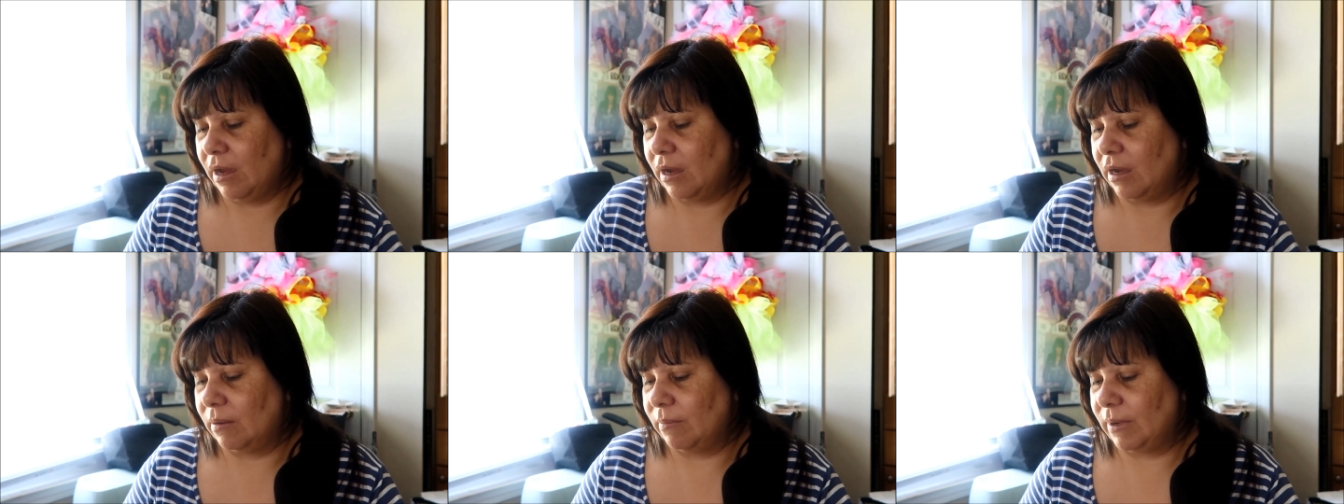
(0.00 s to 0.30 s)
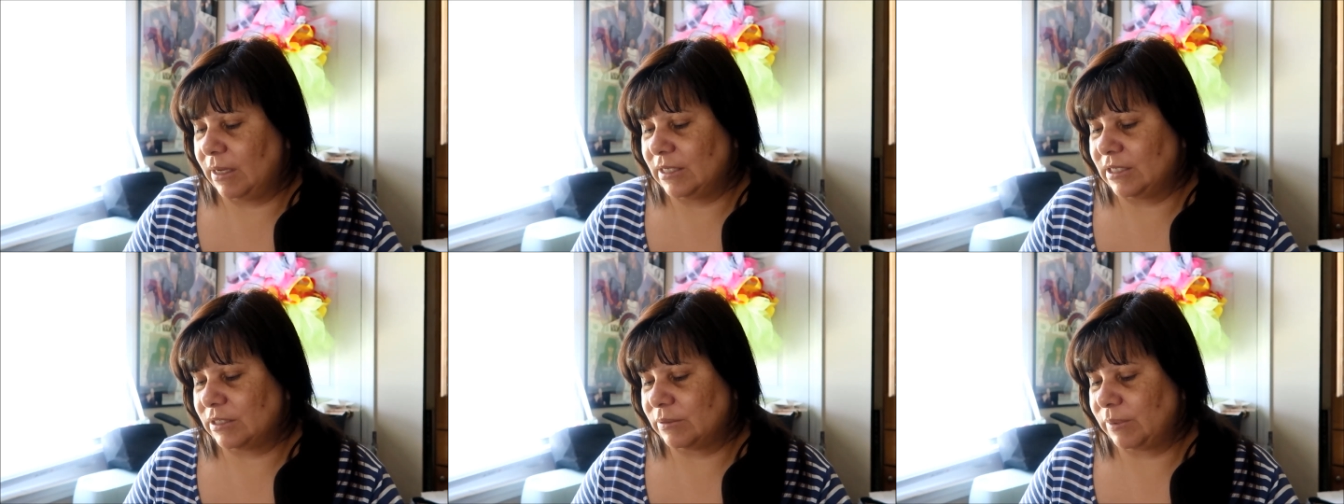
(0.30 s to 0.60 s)

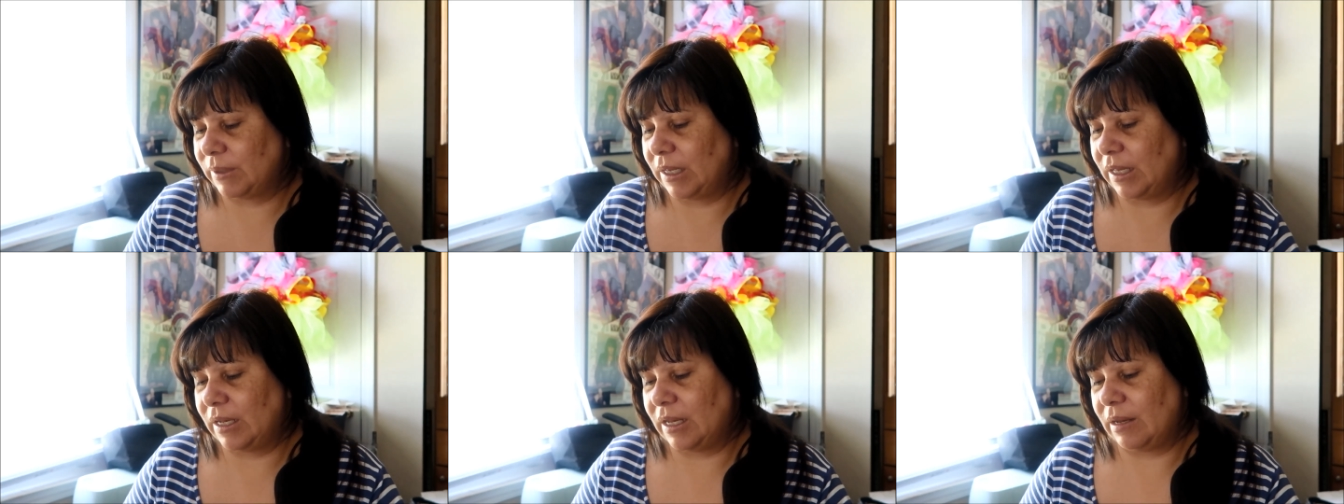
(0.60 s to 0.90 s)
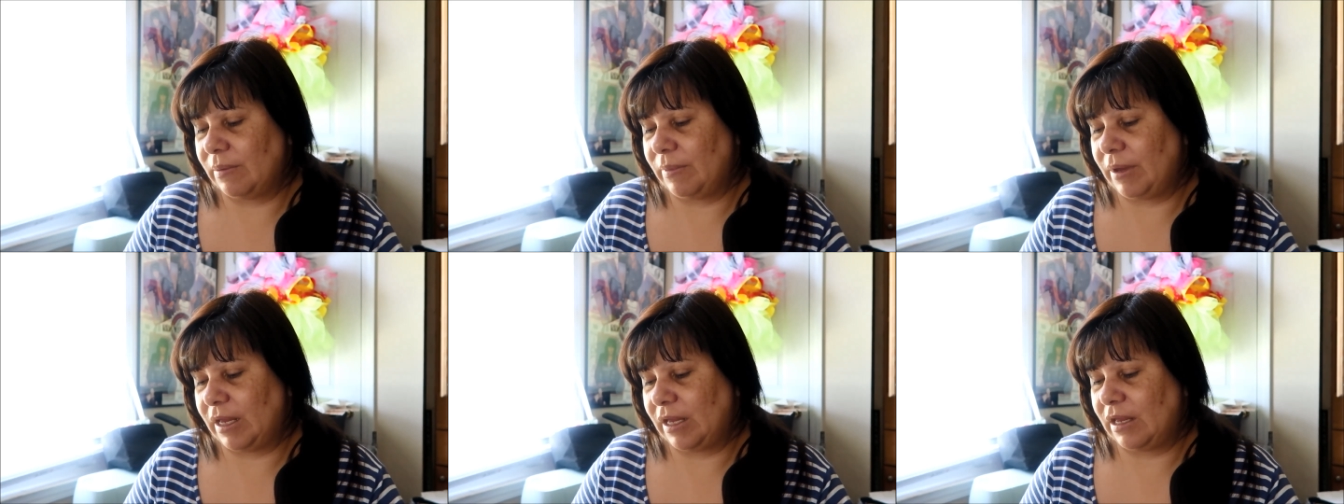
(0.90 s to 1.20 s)
I just plan
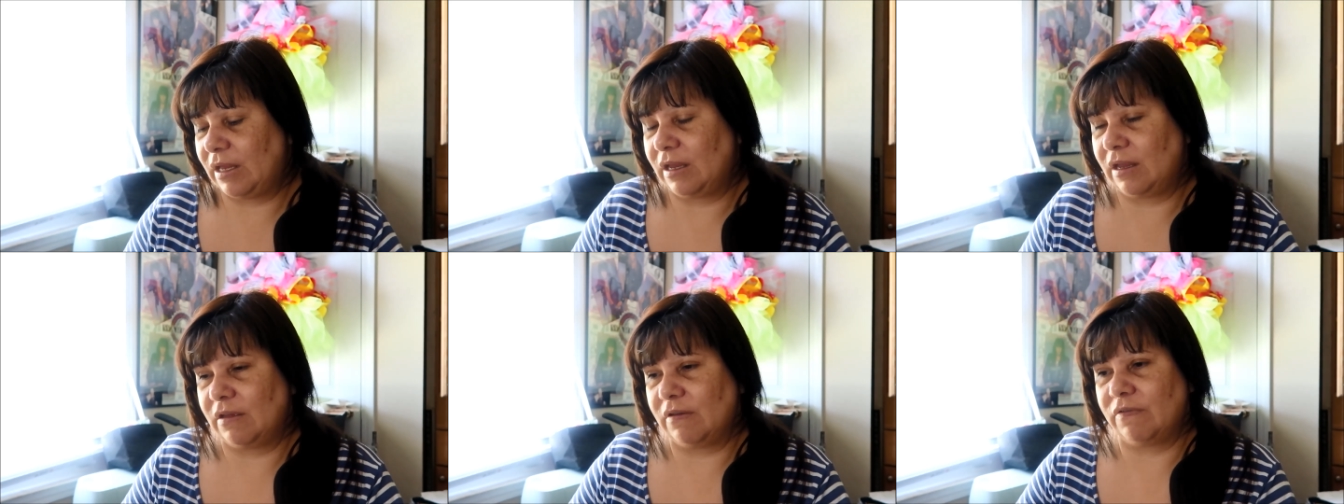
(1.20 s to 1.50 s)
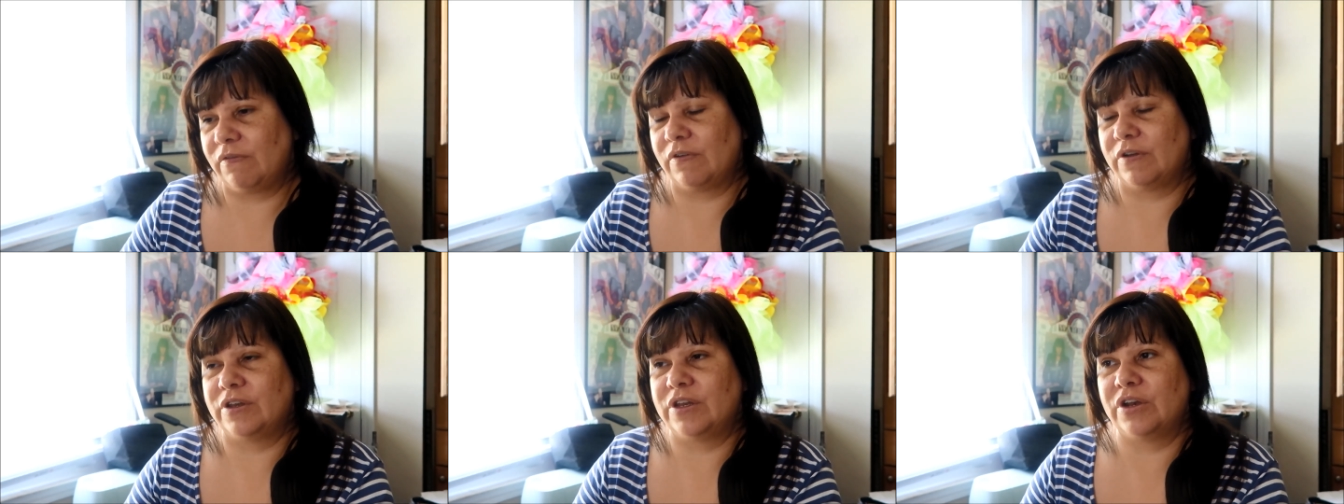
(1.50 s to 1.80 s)
on making
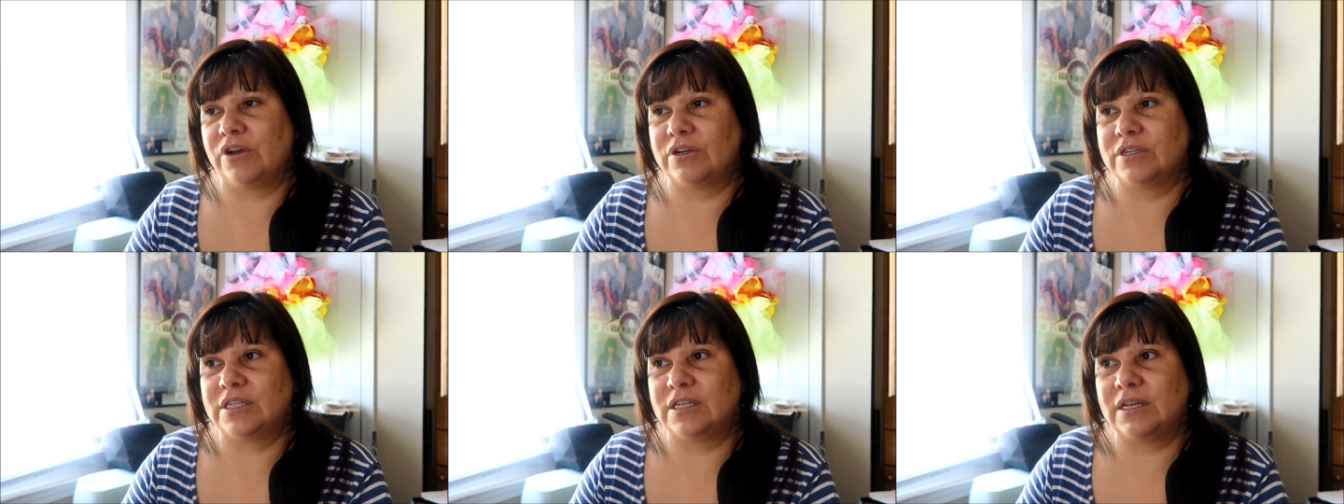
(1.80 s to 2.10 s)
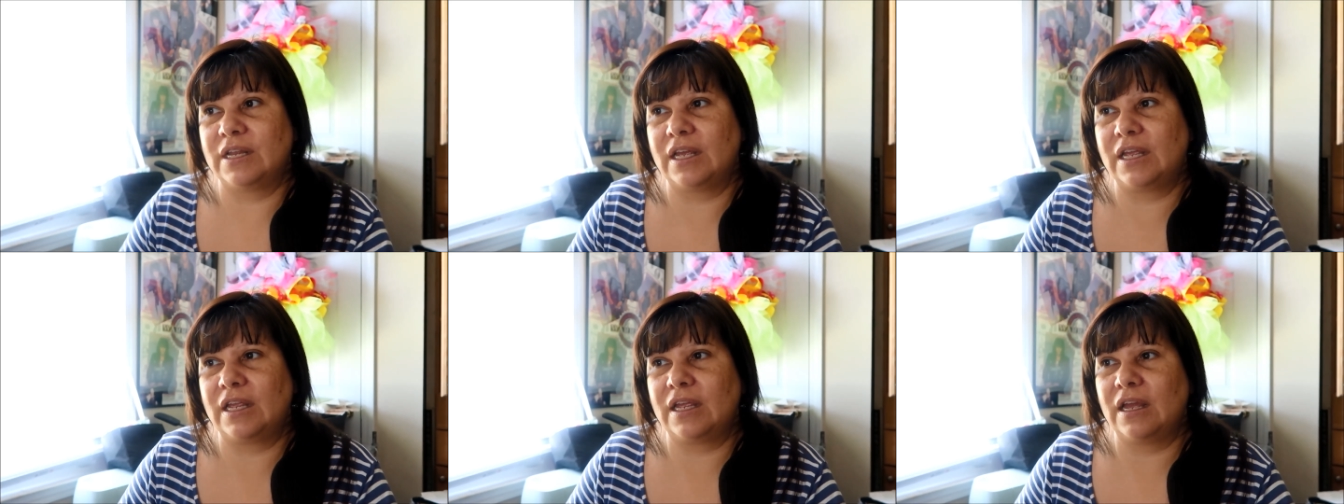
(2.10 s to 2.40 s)
it for dinner
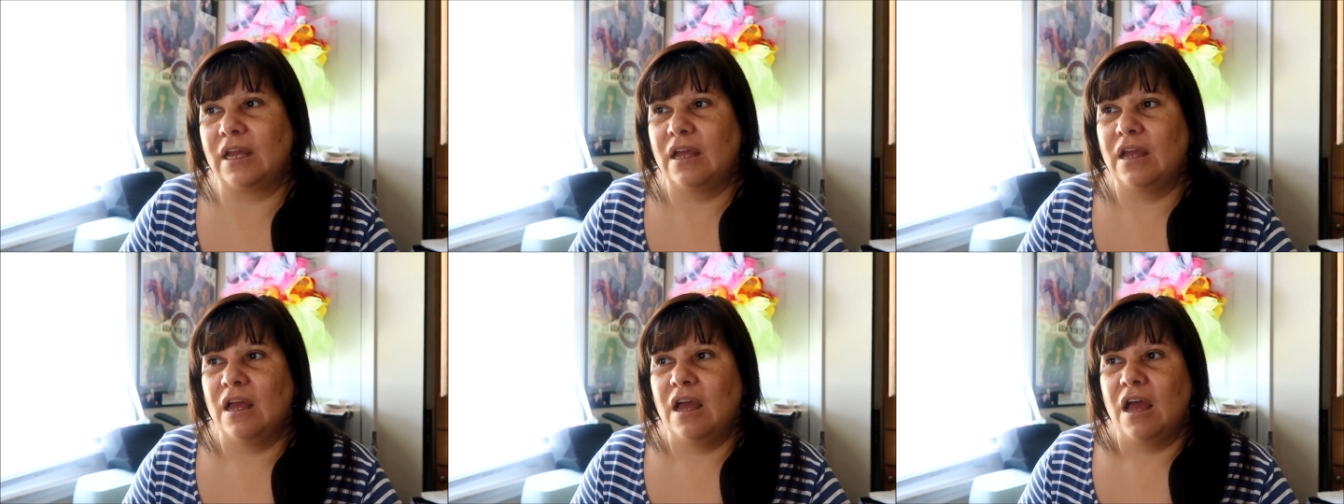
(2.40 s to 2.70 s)
tonight.